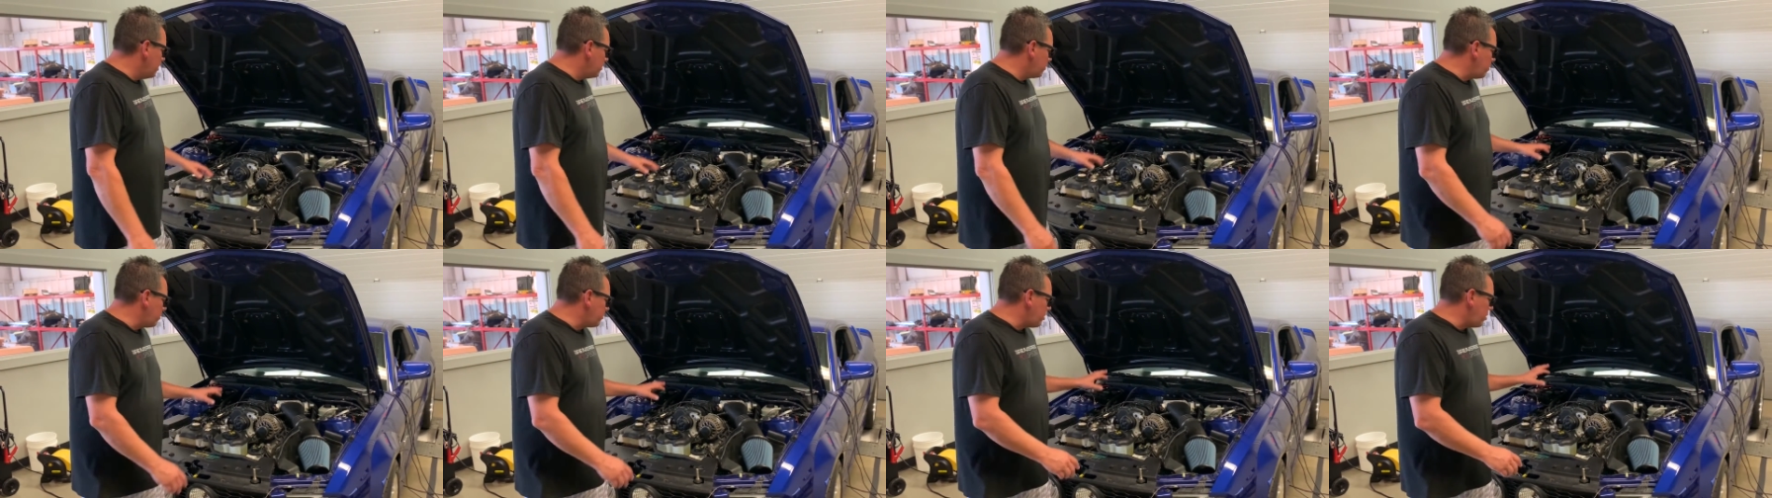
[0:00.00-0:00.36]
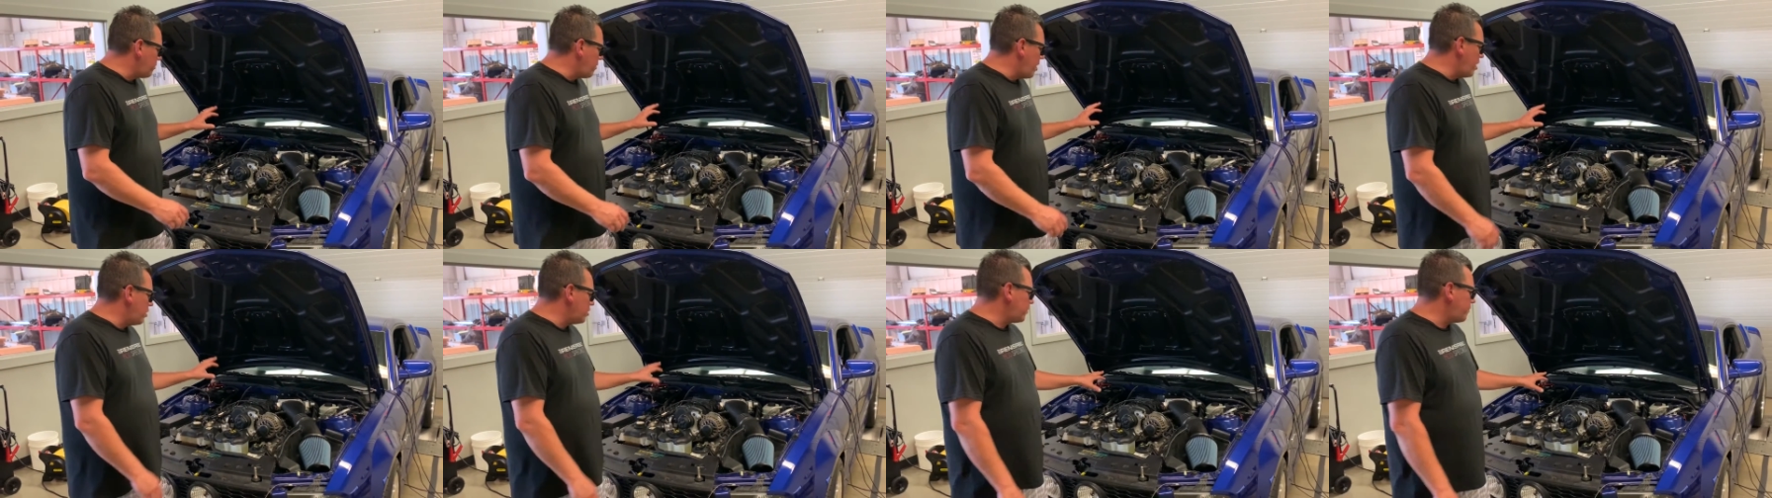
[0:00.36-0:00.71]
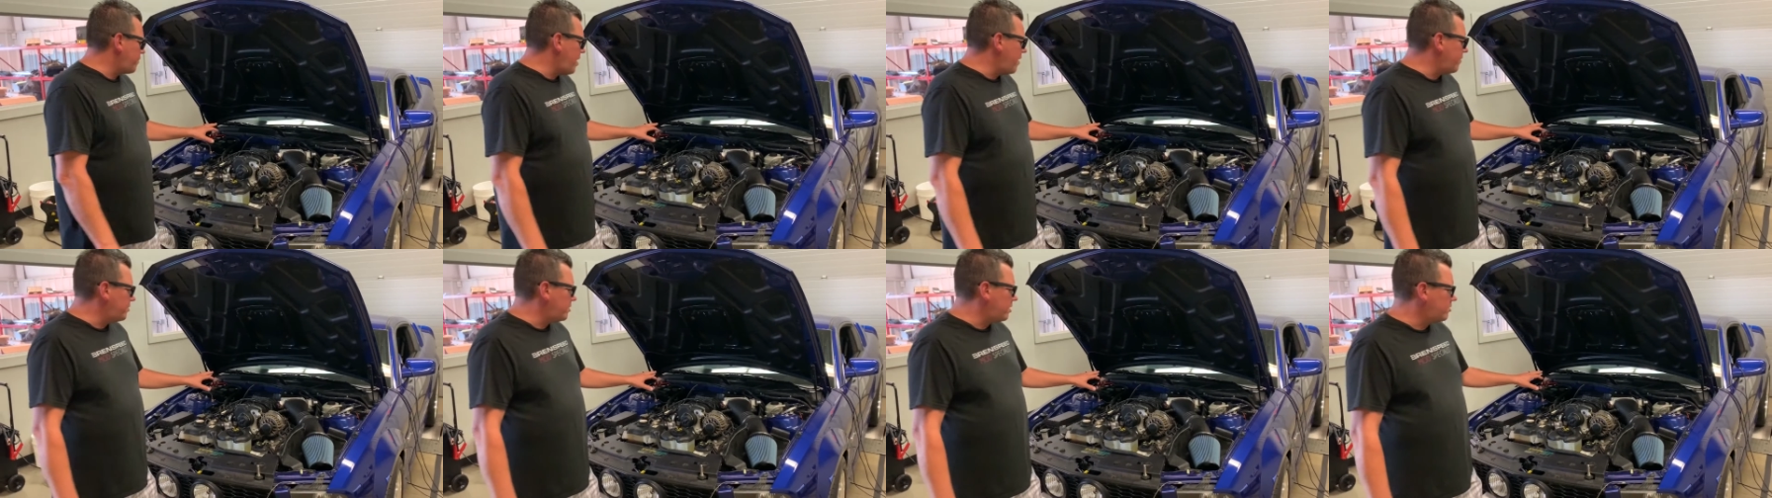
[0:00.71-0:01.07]
So it's our Roush
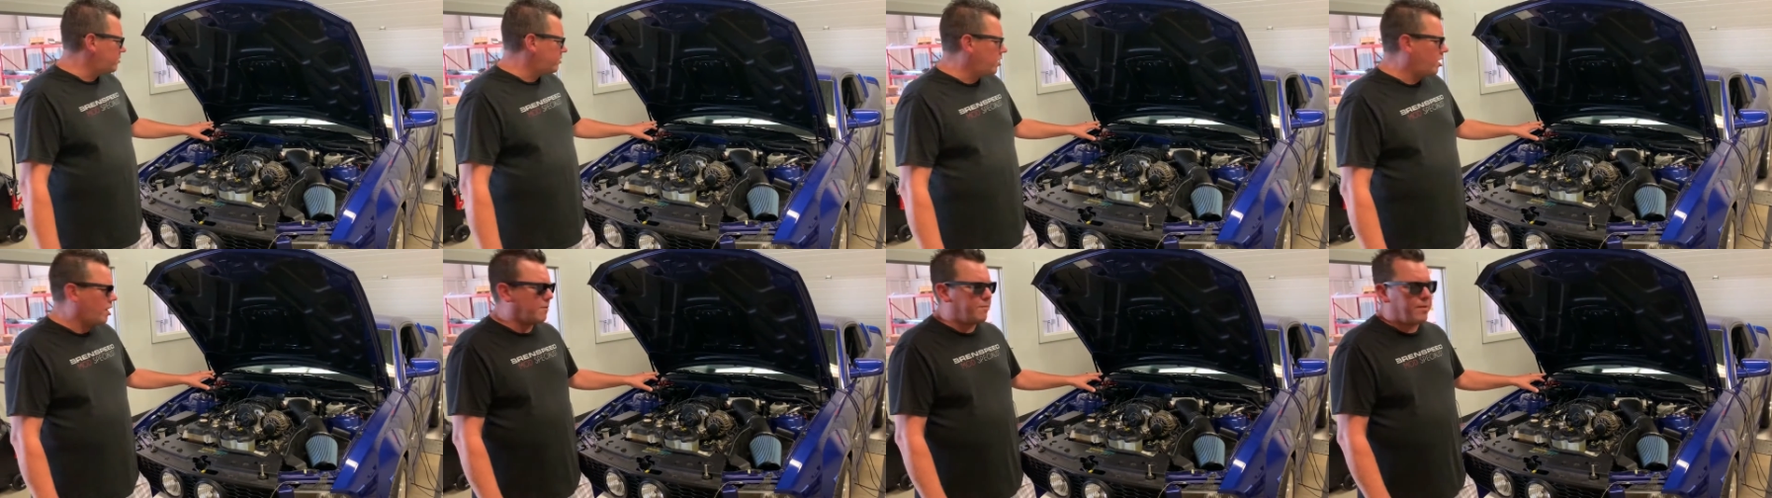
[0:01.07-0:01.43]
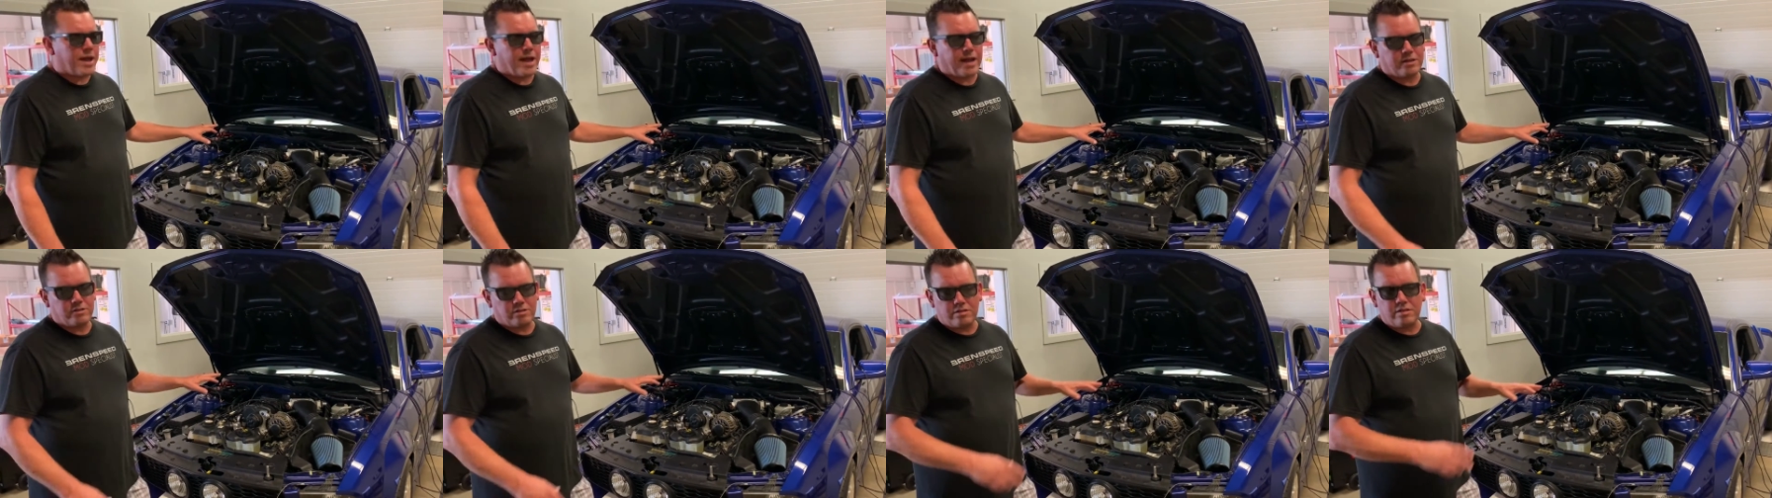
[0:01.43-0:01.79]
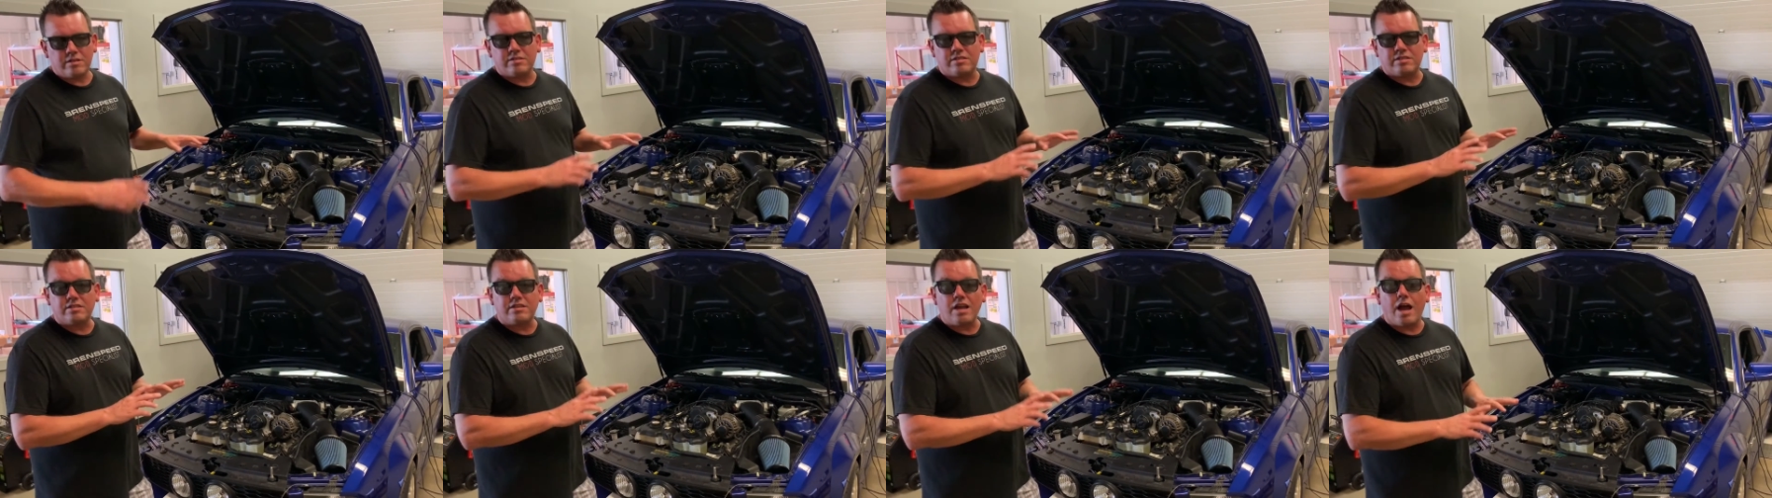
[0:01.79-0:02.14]
five sixty R package. It's
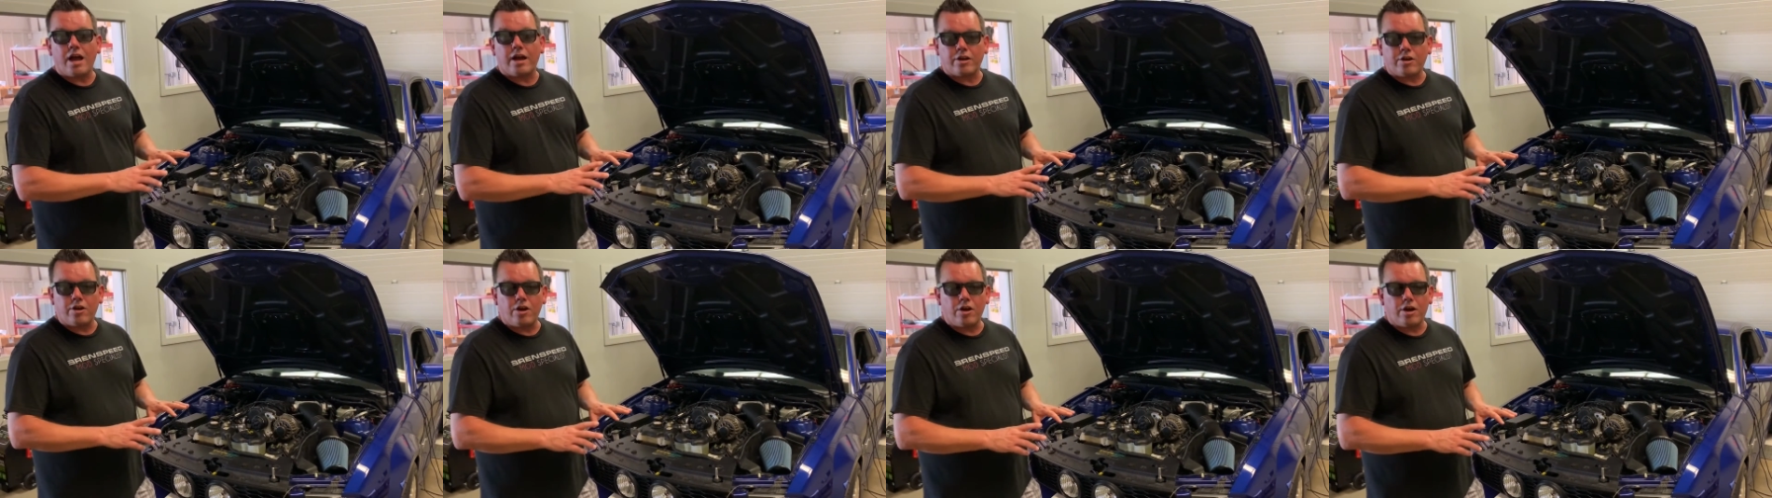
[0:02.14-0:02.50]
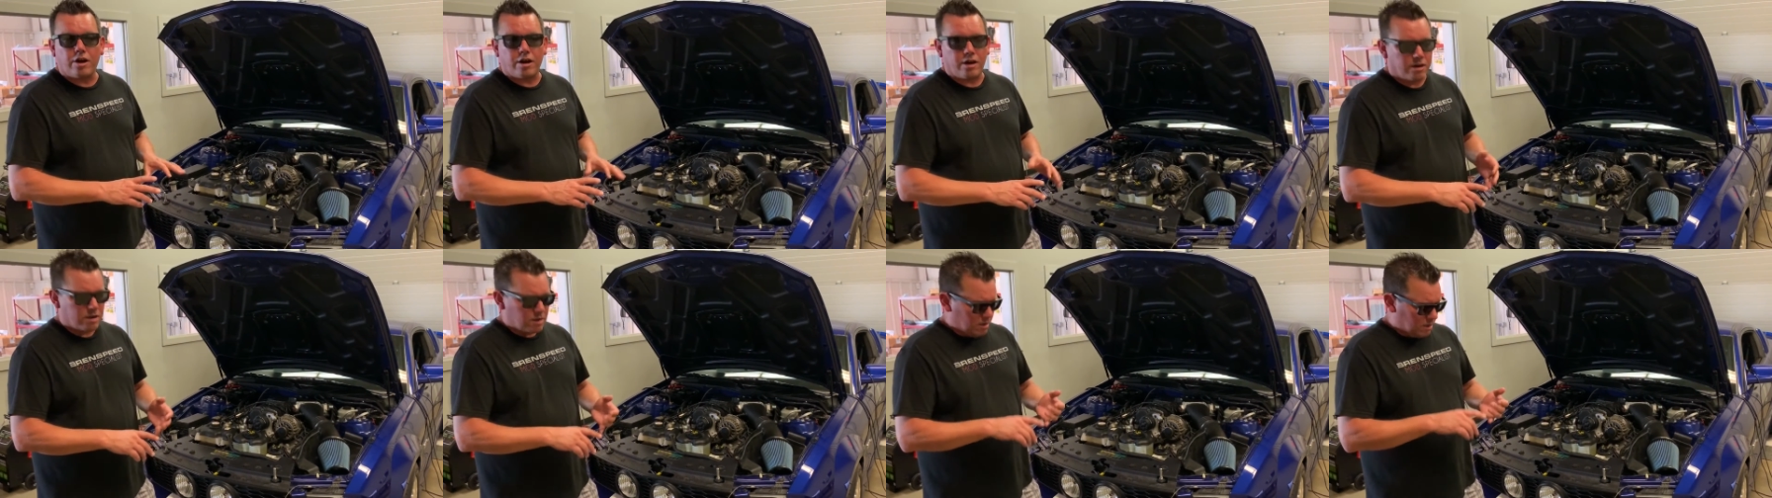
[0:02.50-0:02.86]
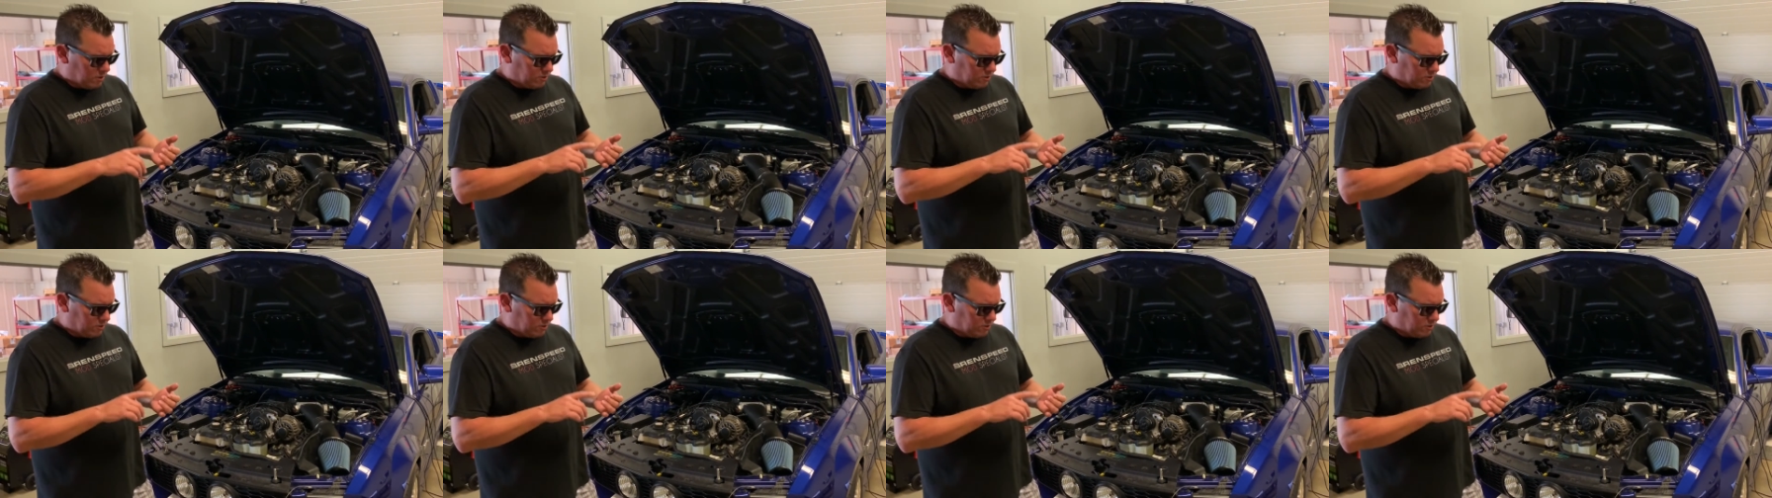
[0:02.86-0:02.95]
a stock car,